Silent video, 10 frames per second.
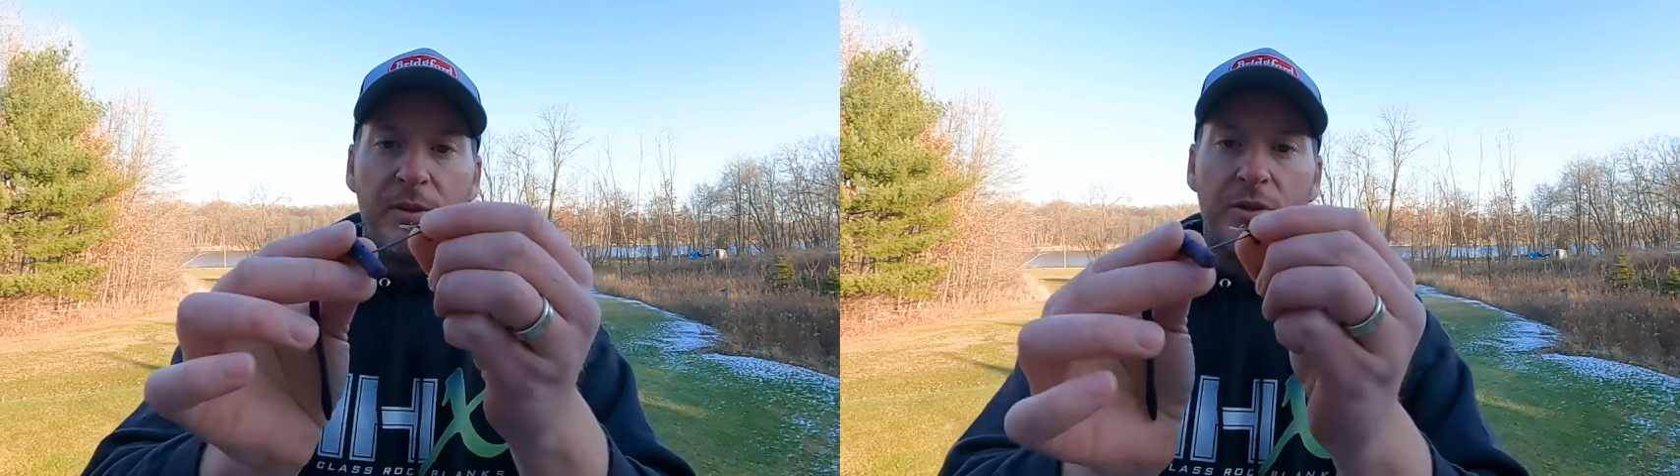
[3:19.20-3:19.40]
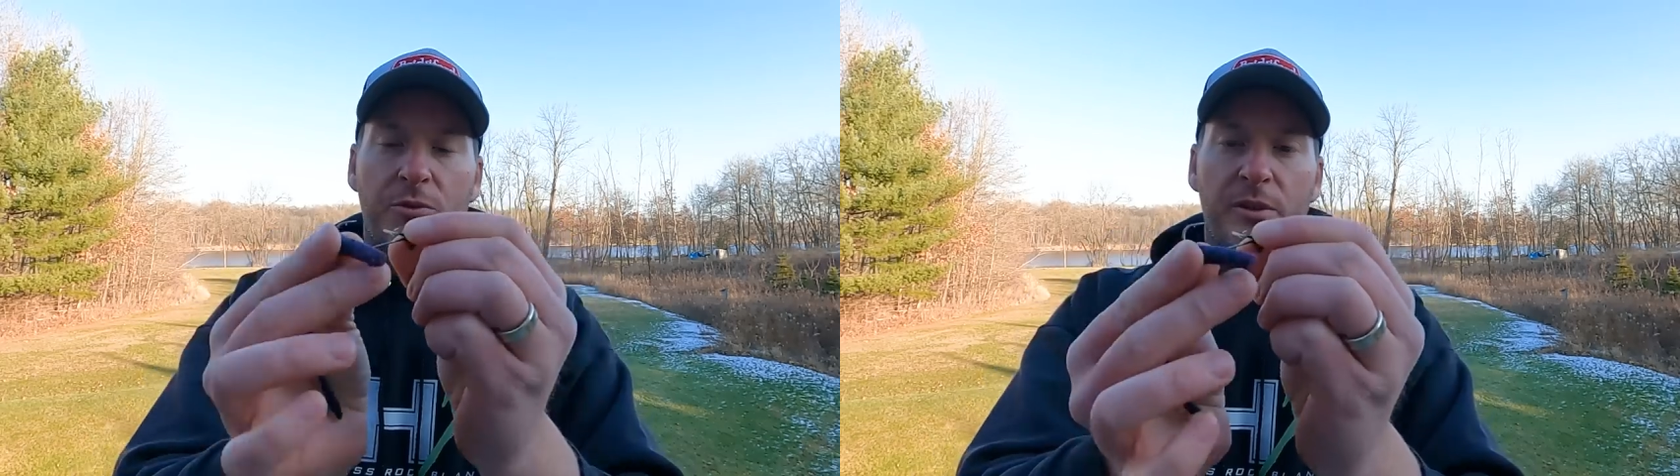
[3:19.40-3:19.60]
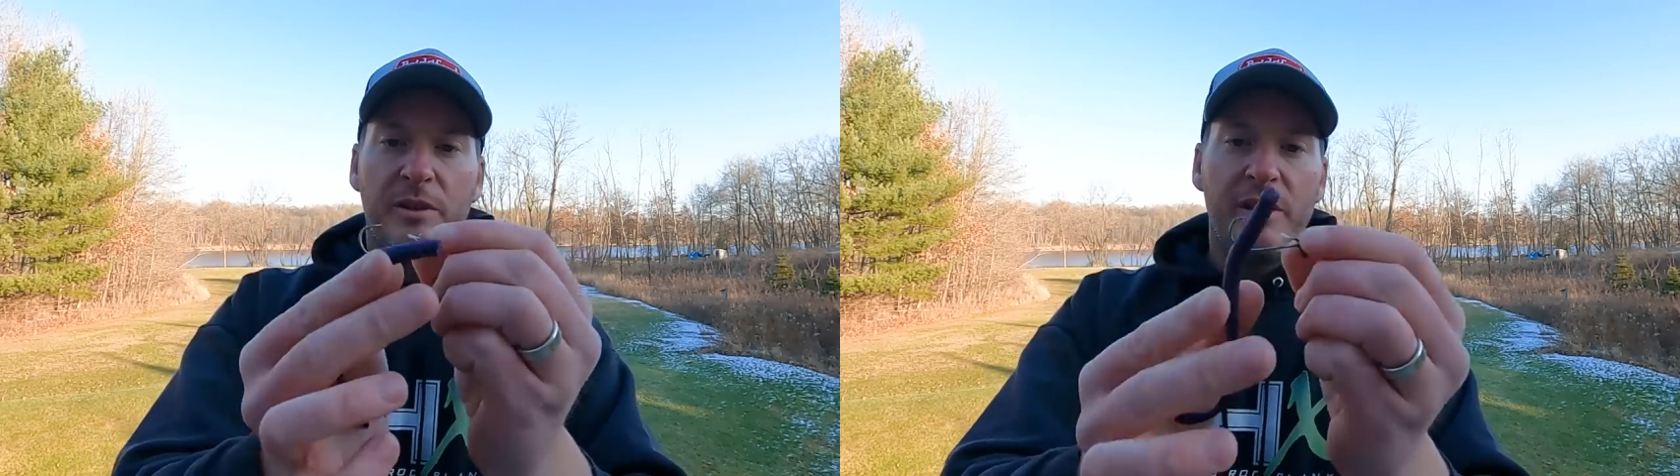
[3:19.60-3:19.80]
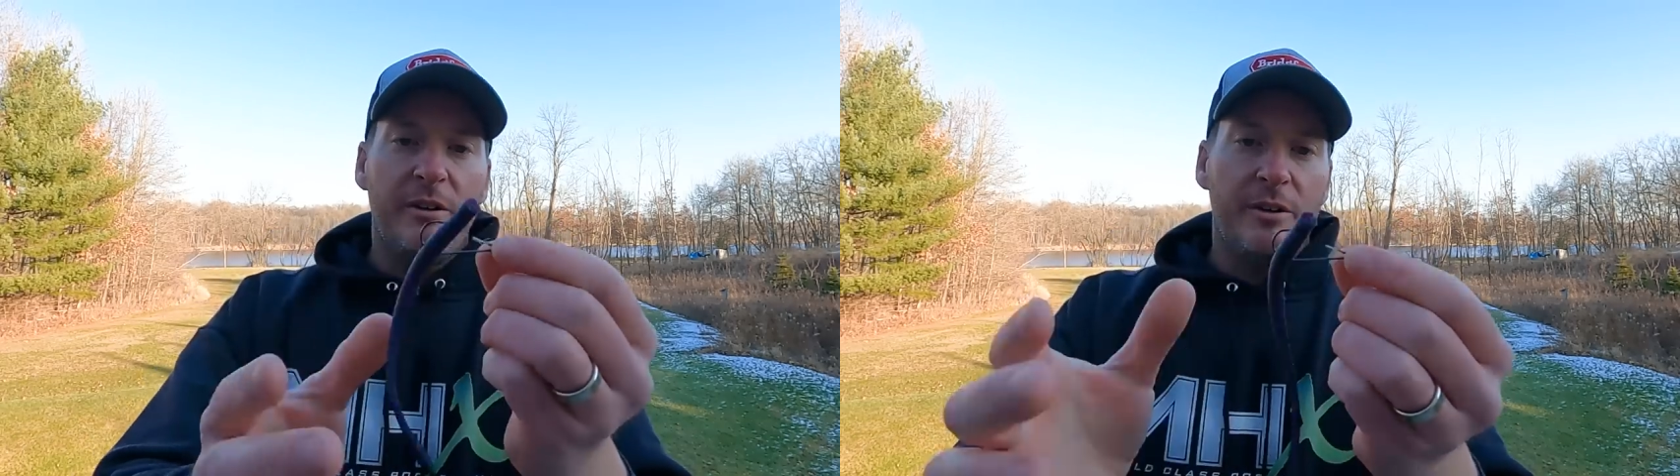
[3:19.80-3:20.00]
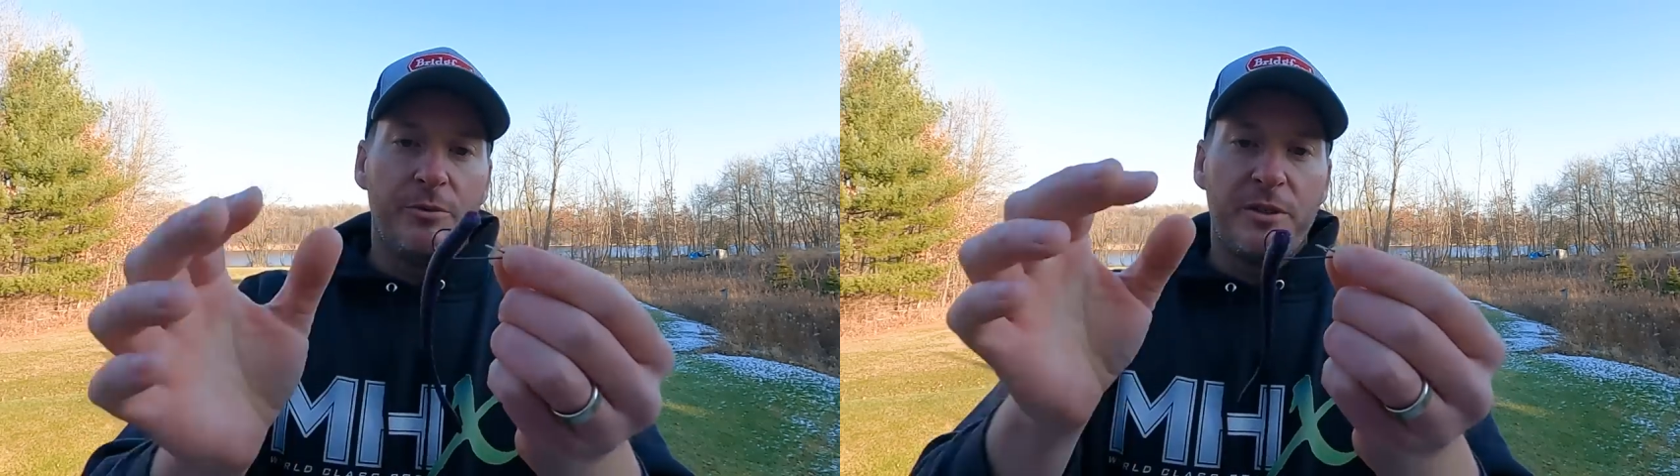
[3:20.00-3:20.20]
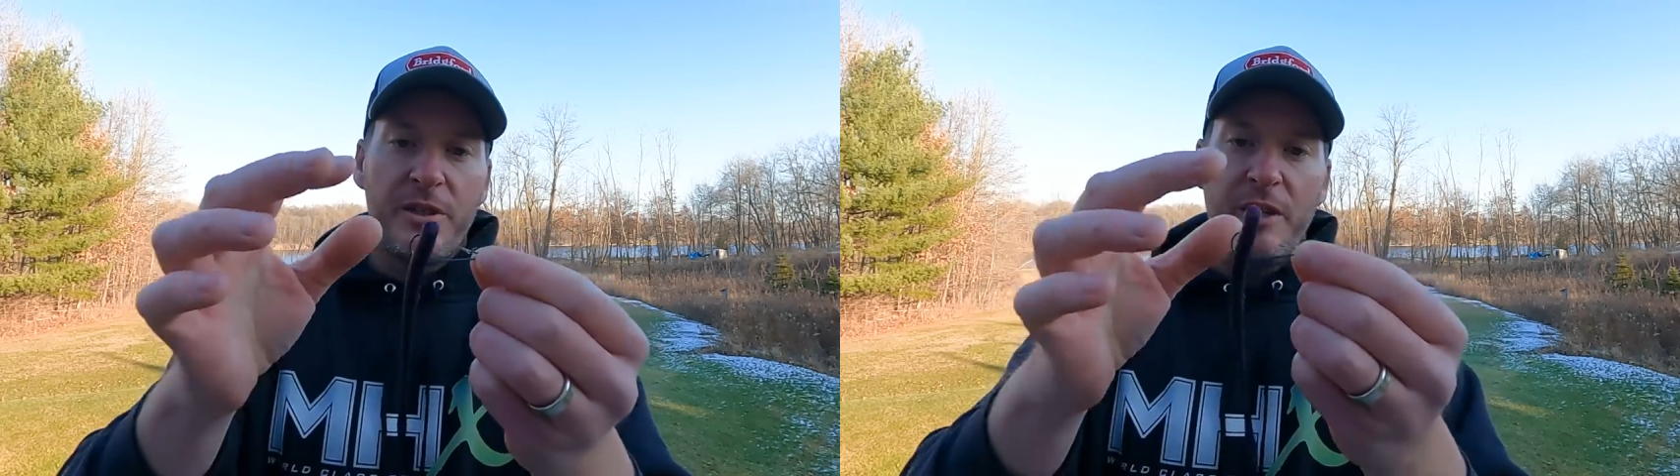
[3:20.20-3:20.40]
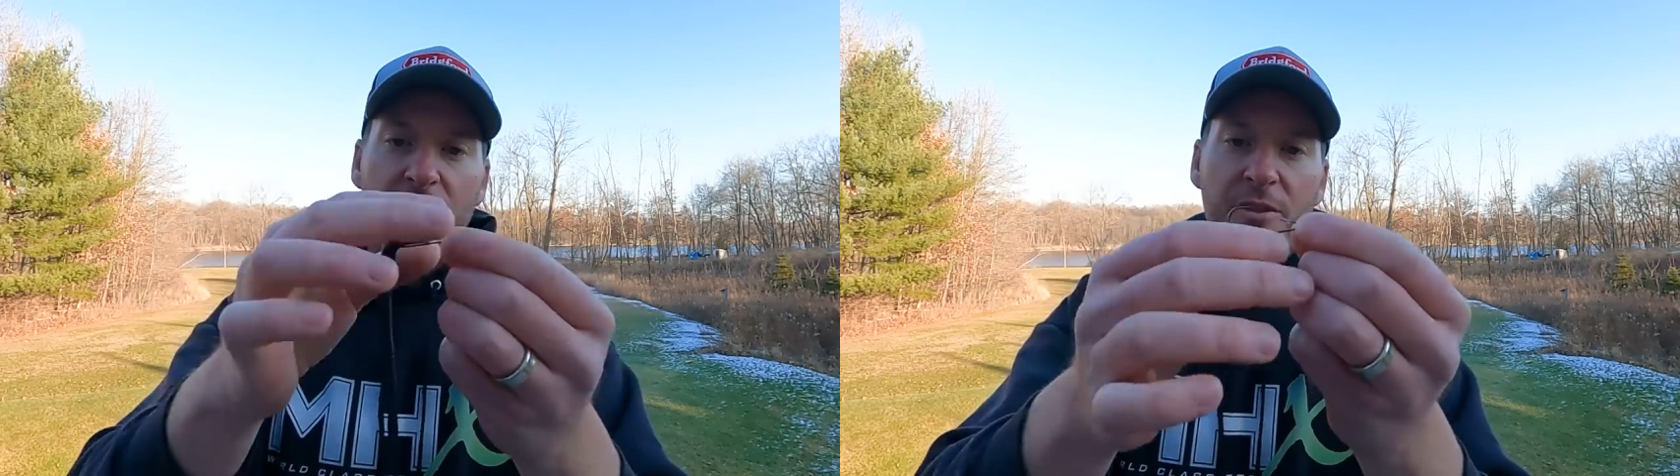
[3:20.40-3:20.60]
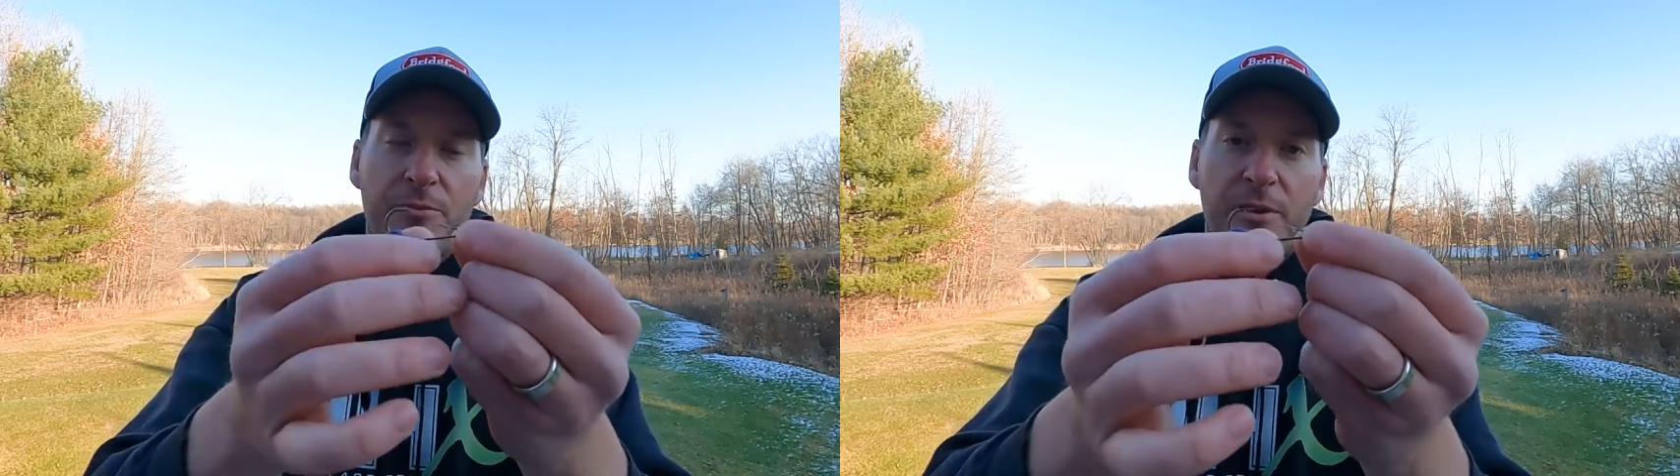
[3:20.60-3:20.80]
So what Larry was
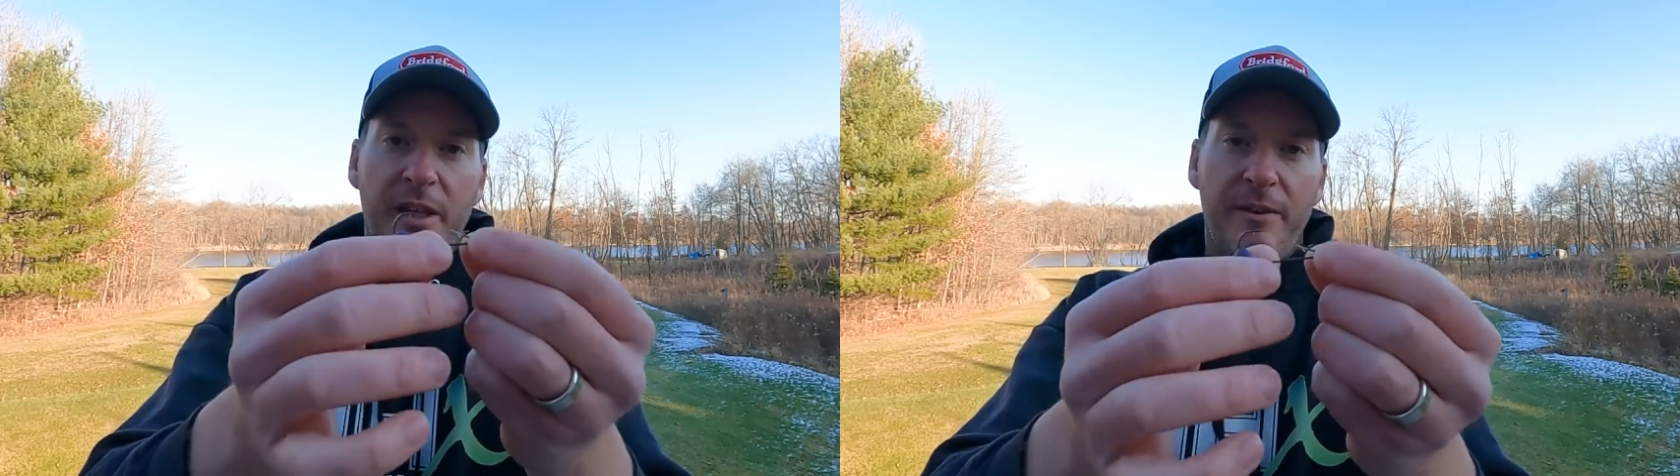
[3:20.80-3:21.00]
saying is when